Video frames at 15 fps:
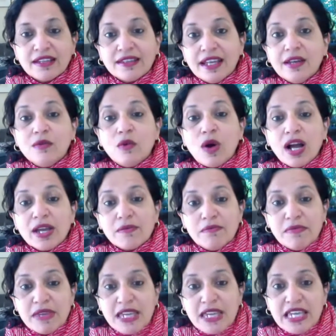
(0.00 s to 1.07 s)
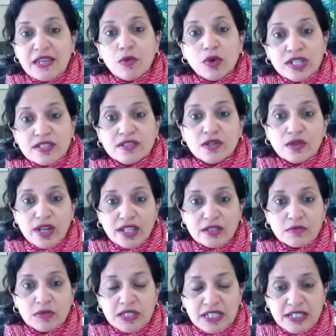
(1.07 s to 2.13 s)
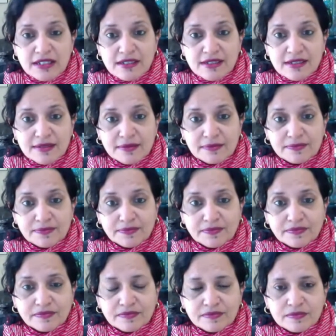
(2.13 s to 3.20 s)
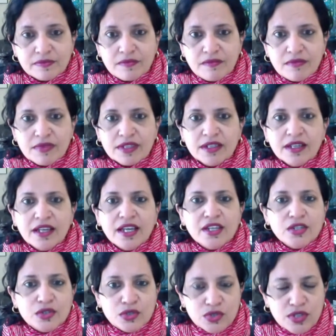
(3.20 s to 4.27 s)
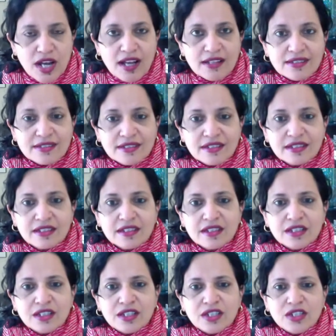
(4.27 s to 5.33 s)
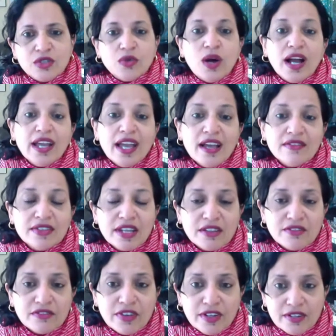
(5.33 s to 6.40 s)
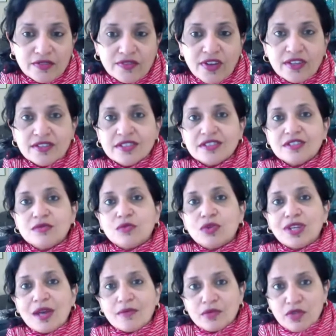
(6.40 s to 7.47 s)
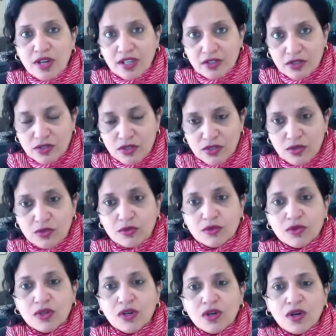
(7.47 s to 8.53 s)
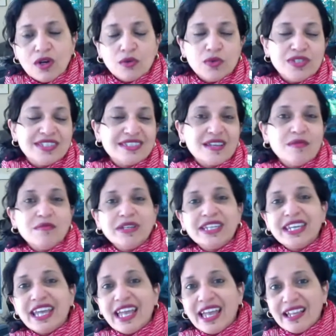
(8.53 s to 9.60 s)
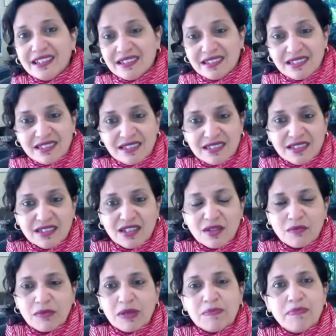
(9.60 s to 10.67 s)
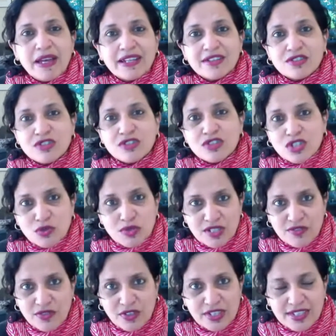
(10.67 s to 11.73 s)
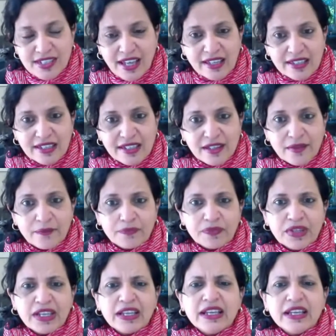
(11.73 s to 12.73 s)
And then why me? What is your expertise? You should ask, do I have an unfair advantage in what I'm trying to do? Or would somebody else be better suited for this idea?